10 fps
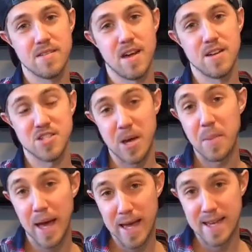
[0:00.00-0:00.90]
uh,
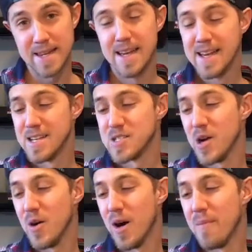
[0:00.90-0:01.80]
champagne.
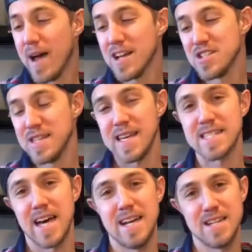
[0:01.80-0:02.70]
So I'm actually
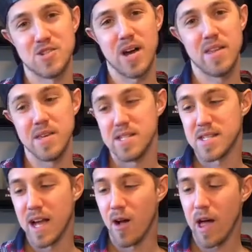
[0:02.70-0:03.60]
excited to try these.
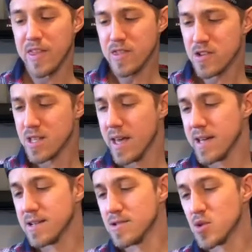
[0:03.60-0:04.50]
Now, I think there's
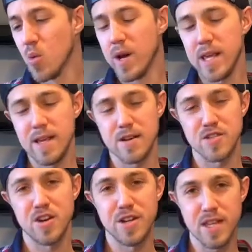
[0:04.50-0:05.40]
like 20 or
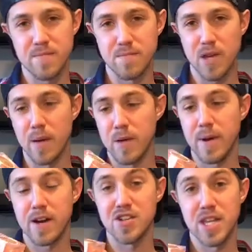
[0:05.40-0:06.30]
30 gummy
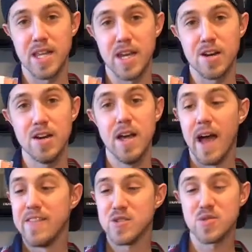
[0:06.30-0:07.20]
bears in here
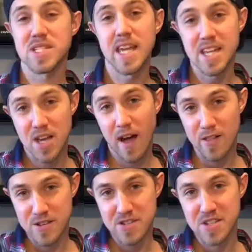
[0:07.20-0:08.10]
and this was $10.
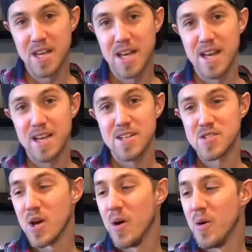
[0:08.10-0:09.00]

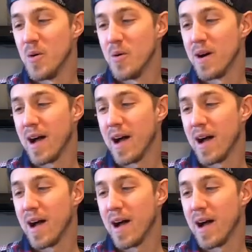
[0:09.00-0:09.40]
So